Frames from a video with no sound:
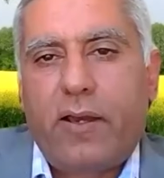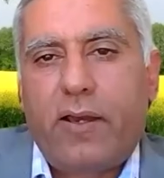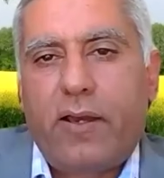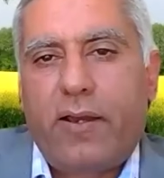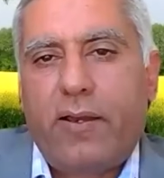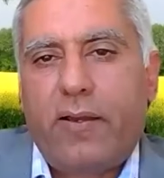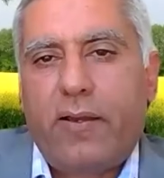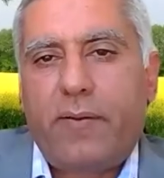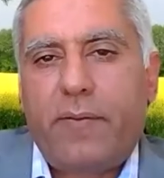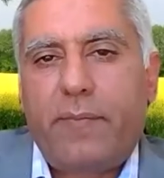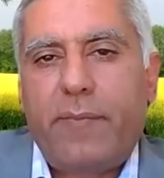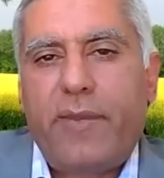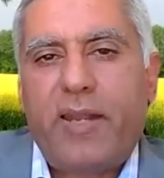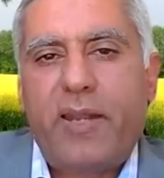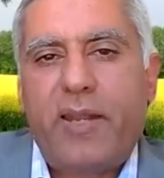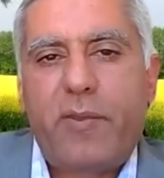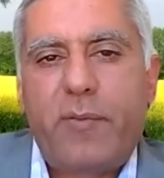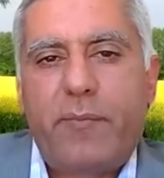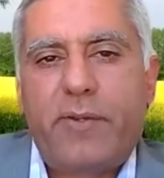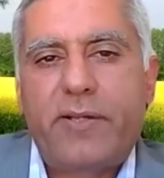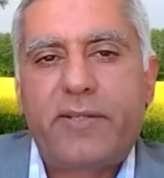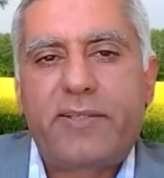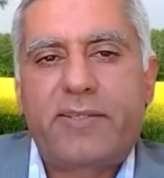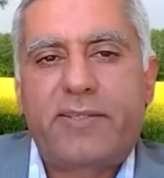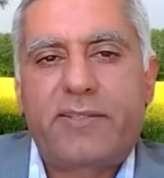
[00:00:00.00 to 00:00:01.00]
Many
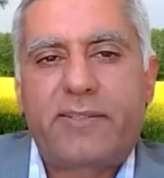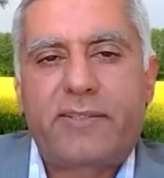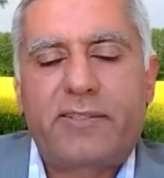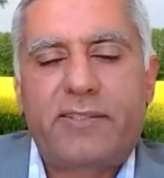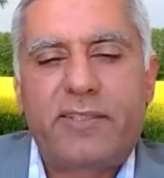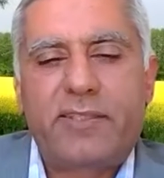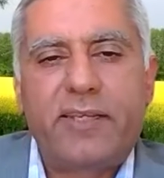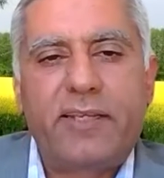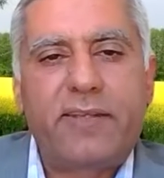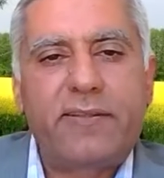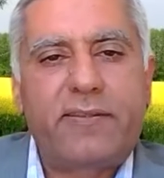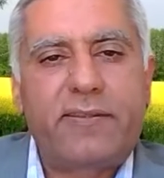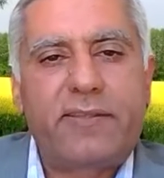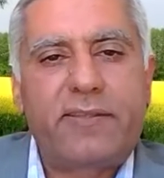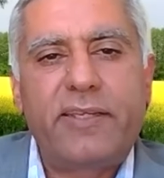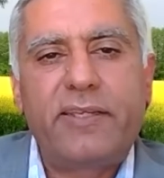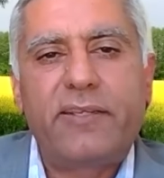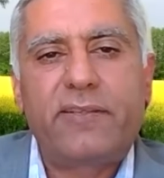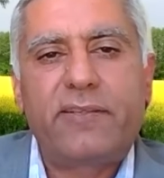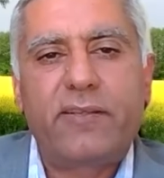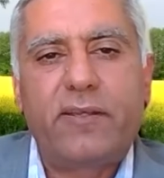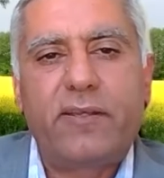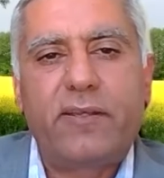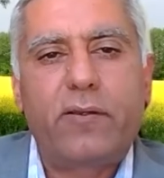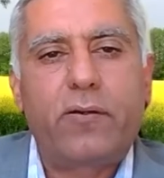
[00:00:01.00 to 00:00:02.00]
people think
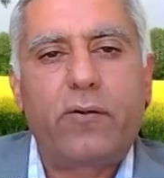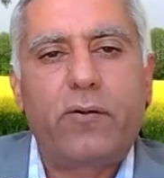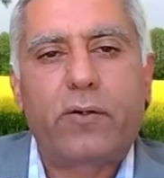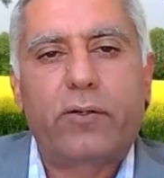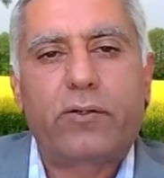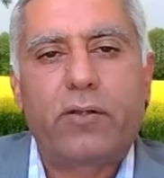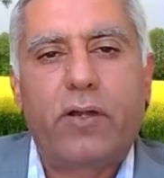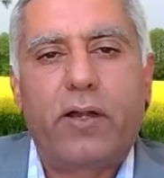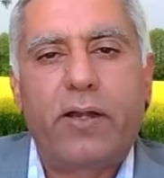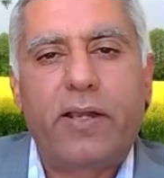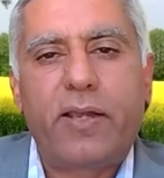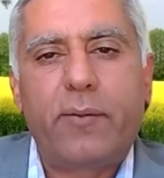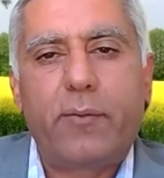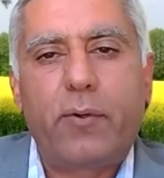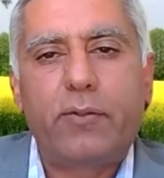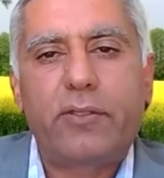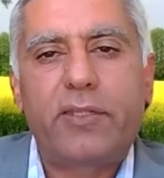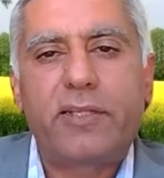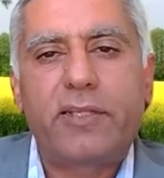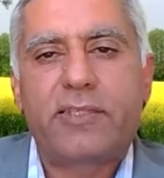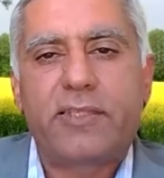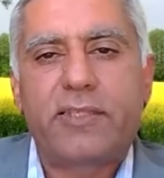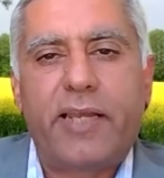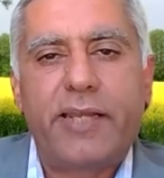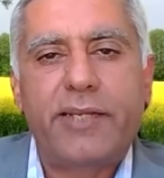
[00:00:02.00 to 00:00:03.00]
or talk about the
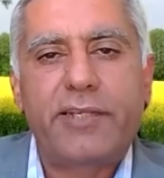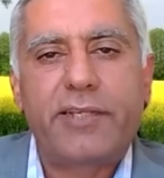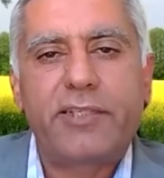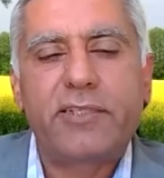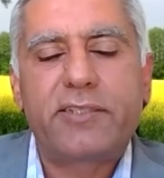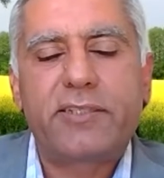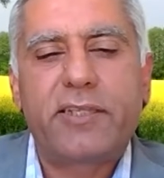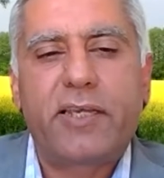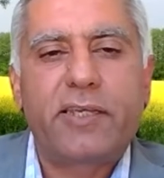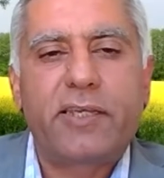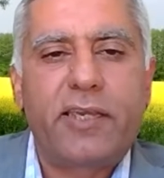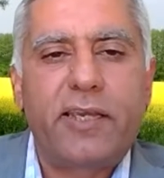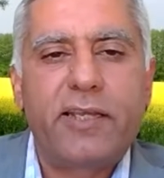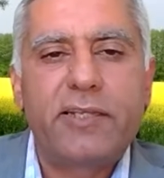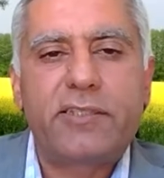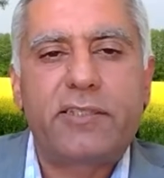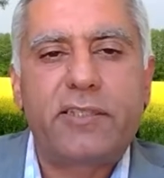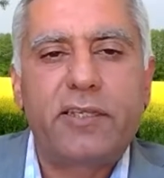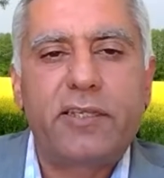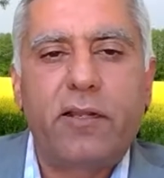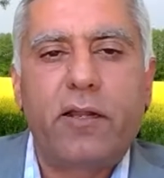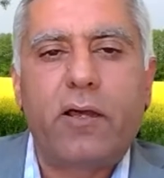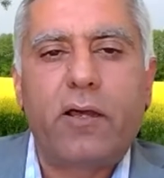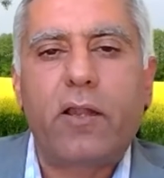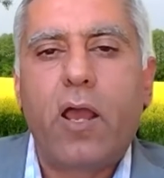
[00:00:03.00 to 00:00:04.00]
sanctions against
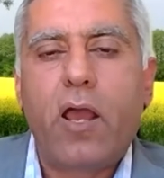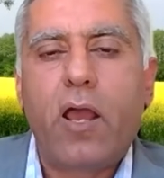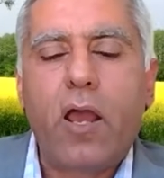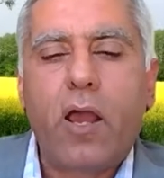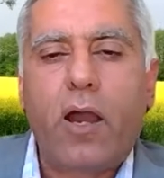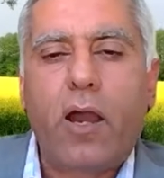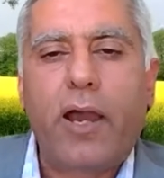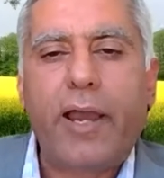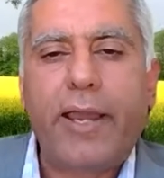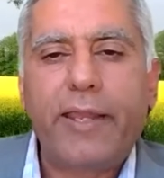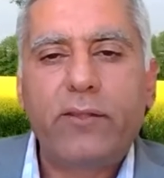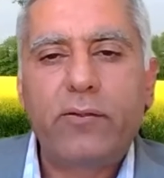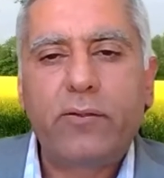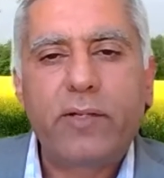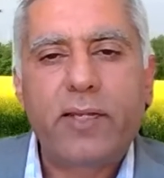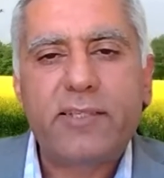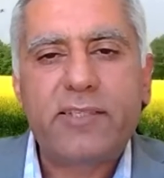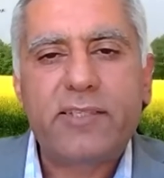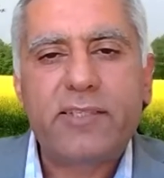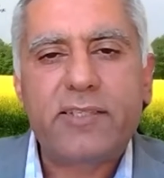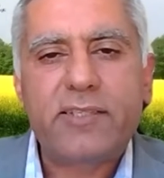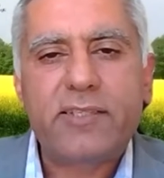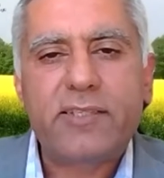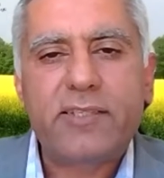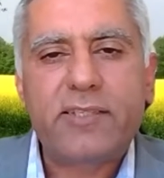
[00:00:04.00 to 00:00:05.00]
Iran. I do not
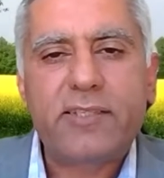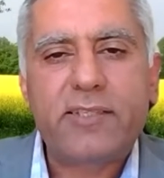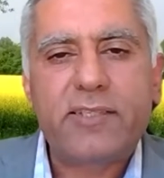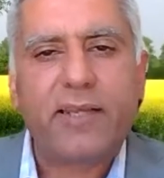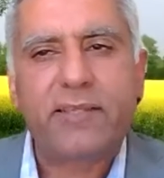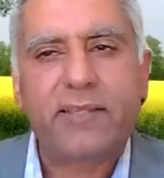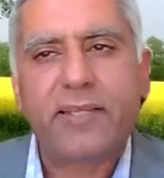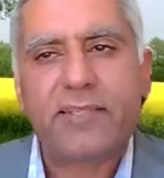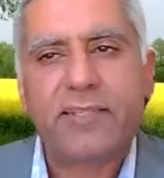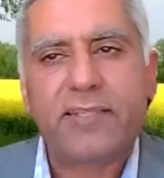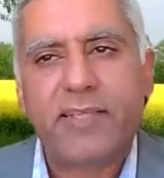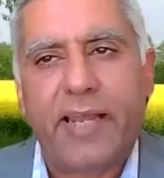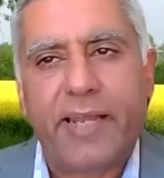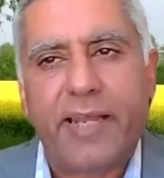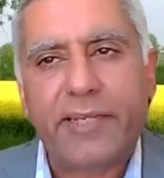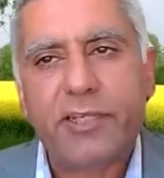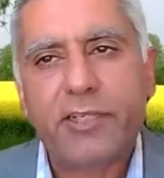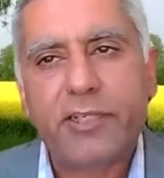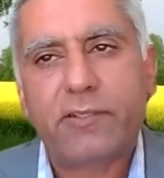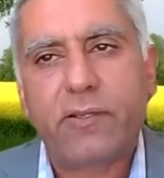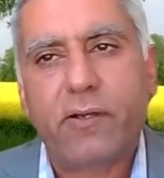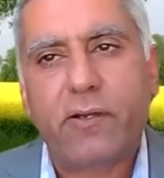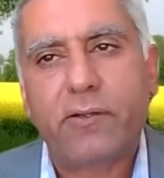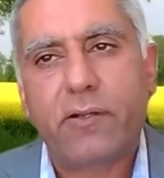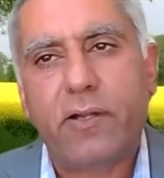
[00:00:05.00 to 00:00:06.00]
say that the sanctions
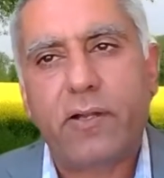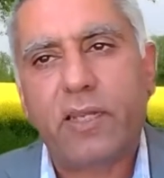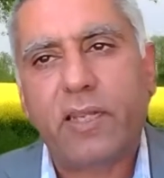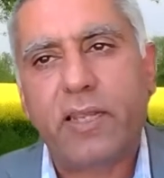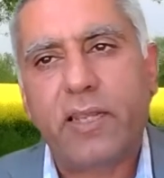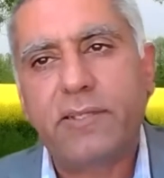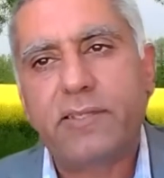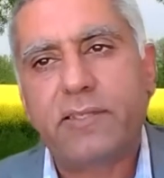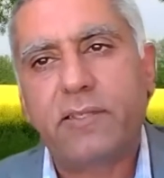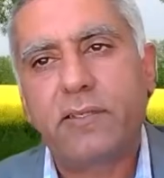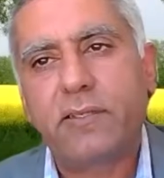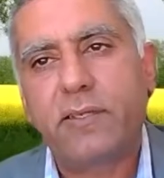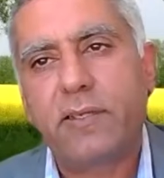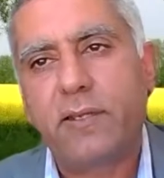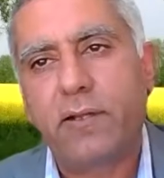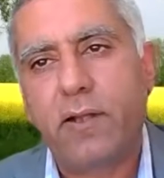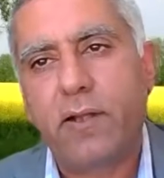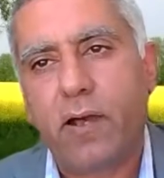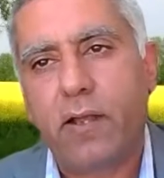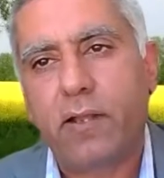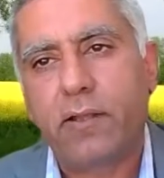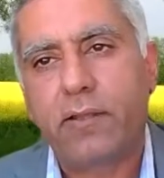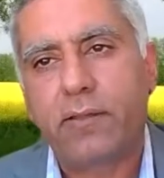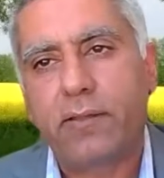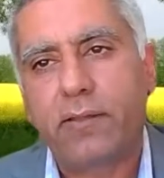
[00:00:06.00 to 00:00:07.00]
are against
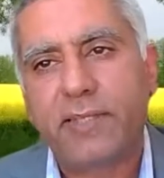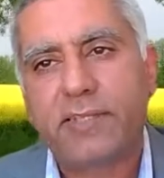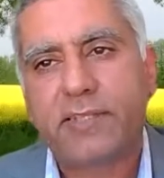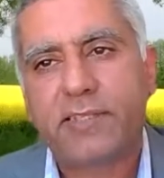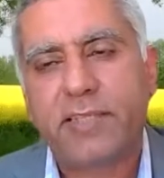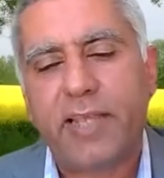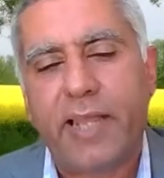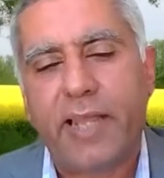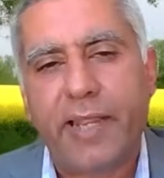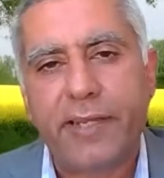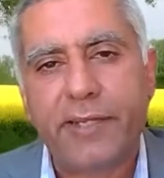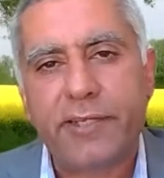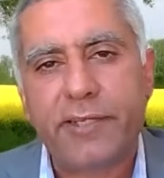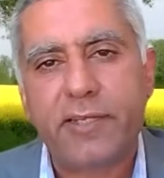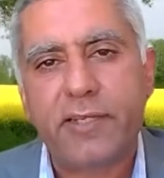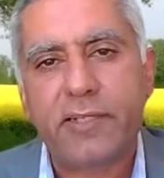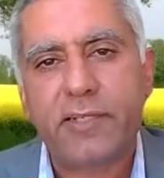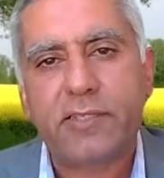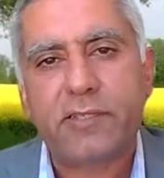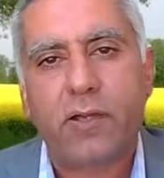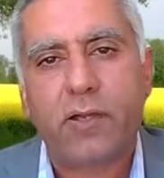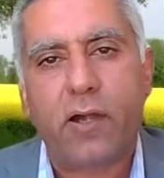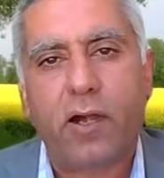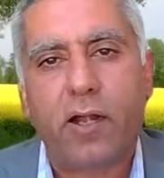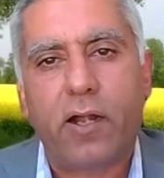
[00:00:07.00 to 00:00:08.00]
Iran. The sanctions
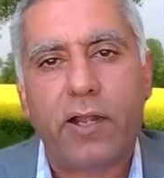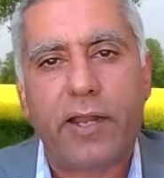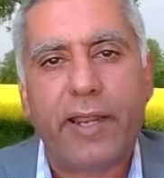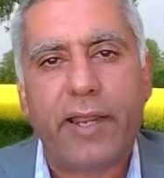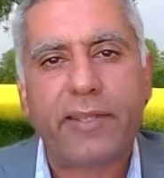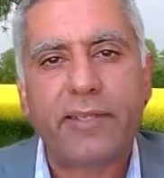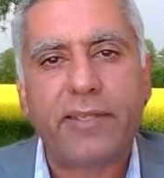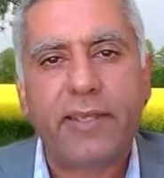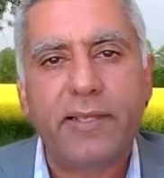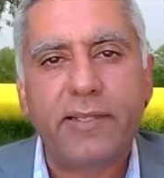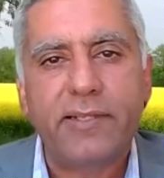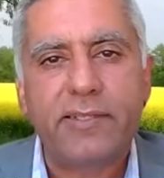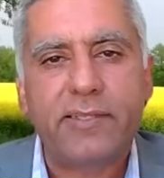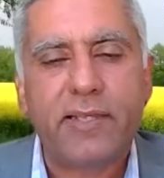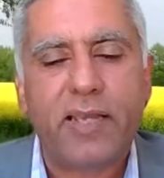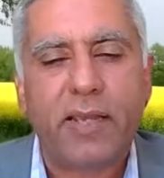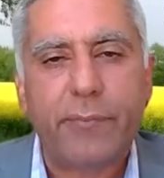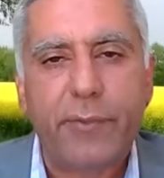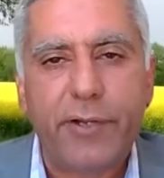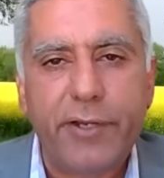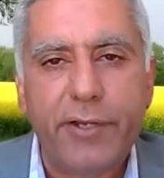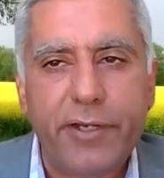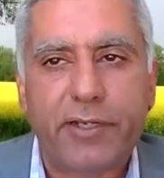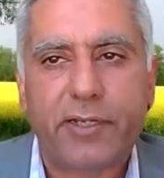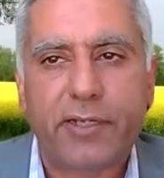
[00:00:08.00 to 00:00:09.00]
are against
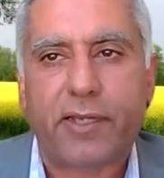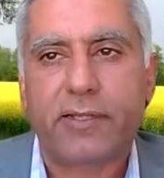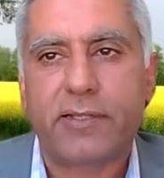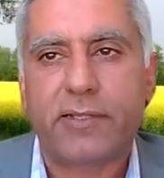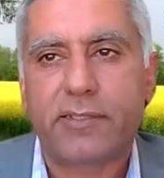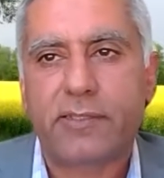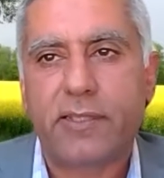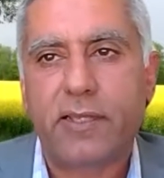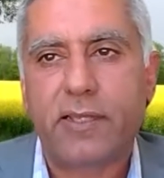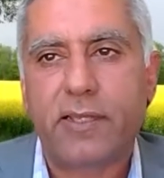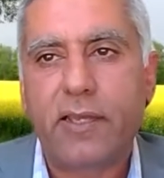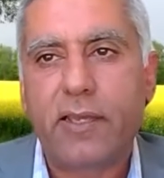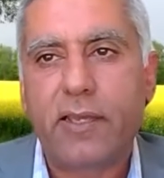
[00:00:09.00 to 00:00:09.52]
Americans